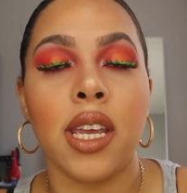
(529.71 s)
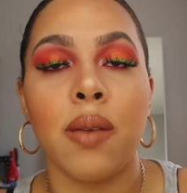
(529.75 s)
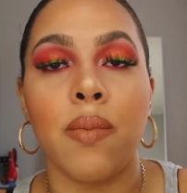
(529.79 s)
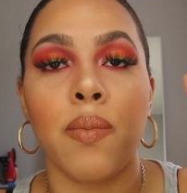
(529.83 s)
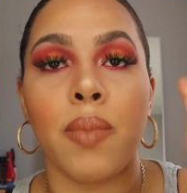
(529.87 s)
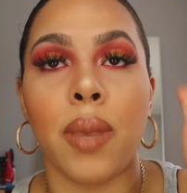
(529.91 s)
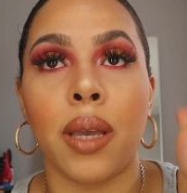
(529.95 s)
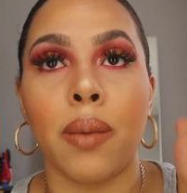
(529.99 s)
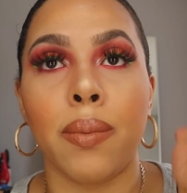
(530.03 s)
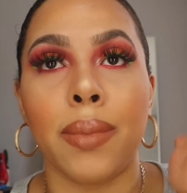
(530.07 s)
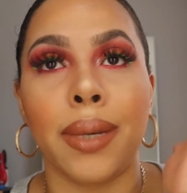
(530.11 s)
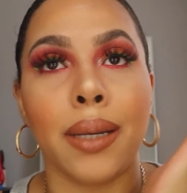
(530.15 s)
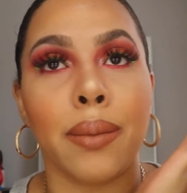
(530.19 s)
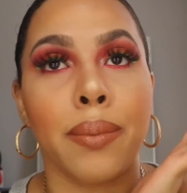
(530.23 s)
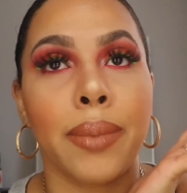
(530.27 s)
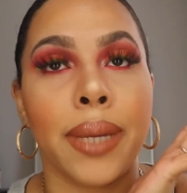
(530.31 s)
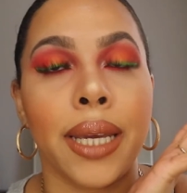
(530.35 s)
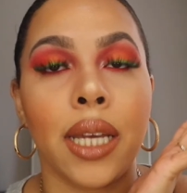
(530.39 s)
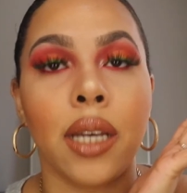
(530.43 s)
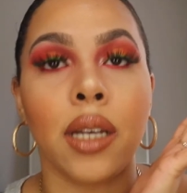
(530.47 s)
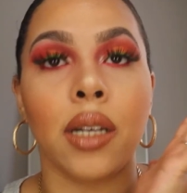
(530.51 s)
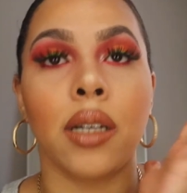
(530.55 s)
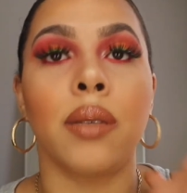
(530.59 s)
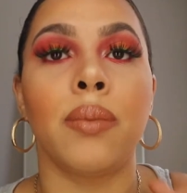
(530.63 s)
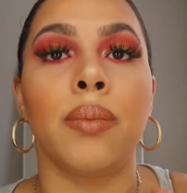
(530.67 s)
It makes my
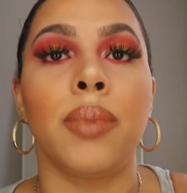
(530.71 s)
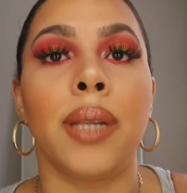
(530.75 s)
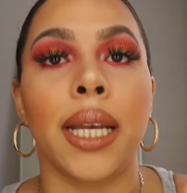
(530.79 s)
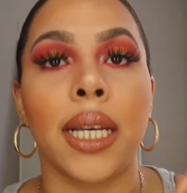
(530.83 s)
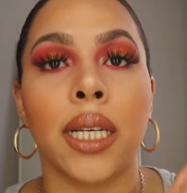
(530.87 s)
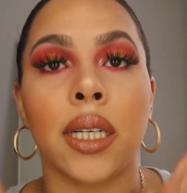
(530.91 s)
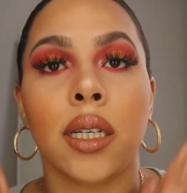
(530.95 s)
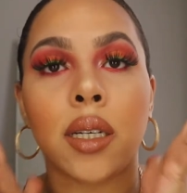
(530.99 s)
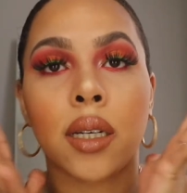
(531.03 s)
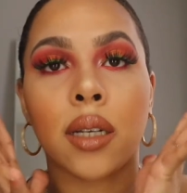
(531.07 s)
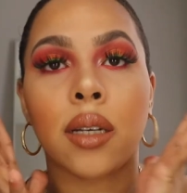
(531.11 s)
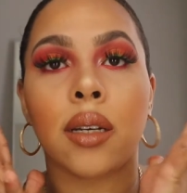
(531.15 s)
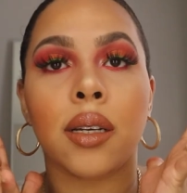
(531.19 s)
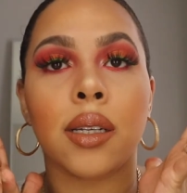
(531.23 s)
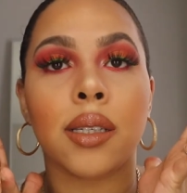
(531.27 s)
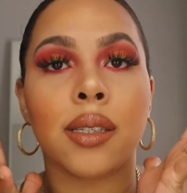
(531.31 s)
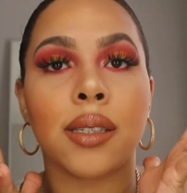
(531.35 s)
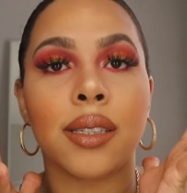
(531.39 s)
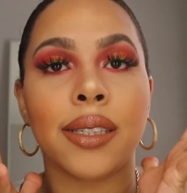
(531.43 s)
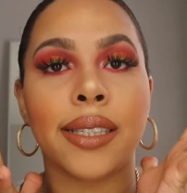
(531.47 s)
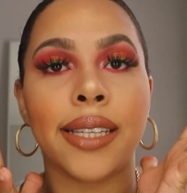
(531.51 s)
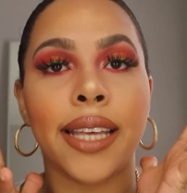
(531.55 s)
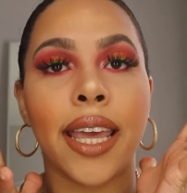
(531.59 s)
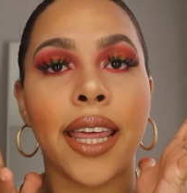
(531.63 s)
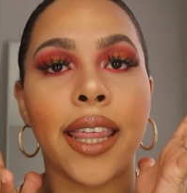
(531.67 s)
makeup like
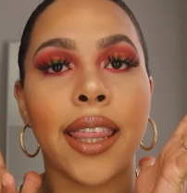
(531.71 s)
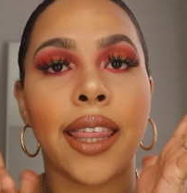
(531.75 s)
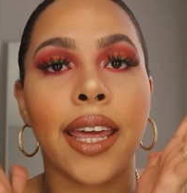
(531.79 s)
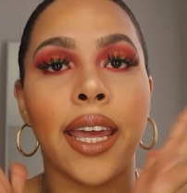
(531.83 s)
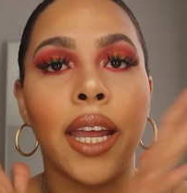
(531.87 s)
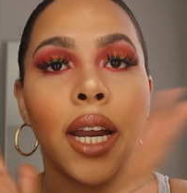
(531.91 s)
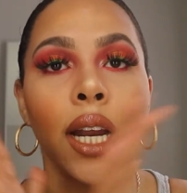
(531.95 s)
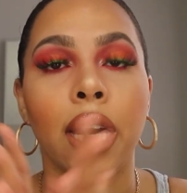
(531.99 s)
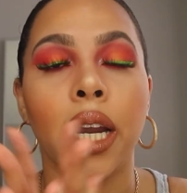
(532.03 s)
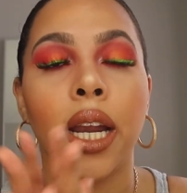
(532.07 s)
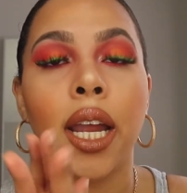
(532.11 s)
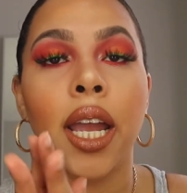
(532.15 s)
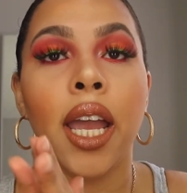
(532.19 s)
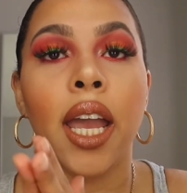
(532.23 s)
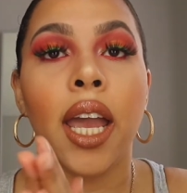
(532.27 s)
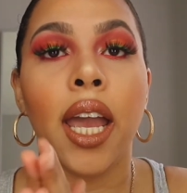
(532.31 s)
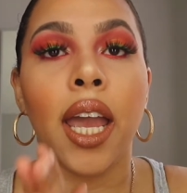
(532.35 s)
stay there,